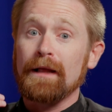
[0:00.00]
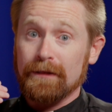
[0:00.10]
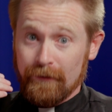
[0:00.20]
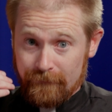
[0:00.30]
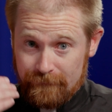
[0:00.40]

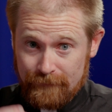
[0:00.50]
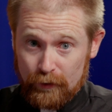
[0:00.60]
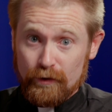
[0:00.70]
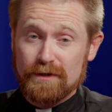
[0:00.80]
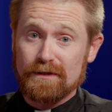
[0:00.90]
like the
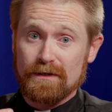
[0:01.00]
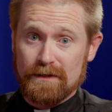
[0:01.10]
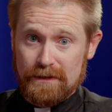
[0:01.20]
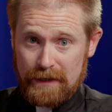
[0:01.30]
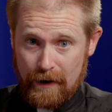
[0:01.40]
first
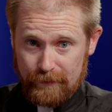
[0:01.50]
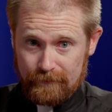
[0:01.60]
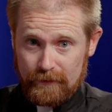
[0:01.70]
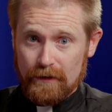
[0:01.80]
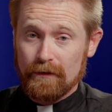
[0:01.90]
step,
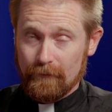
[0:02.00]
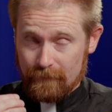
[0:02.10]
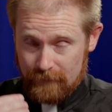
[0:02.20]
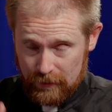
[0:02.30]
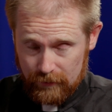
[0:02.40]
the
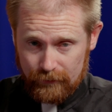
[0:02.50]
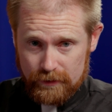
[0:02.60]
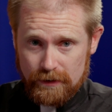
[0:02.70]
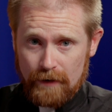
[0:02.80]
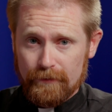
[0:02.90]
very
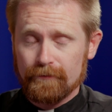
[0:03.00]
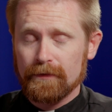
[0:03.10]
first step.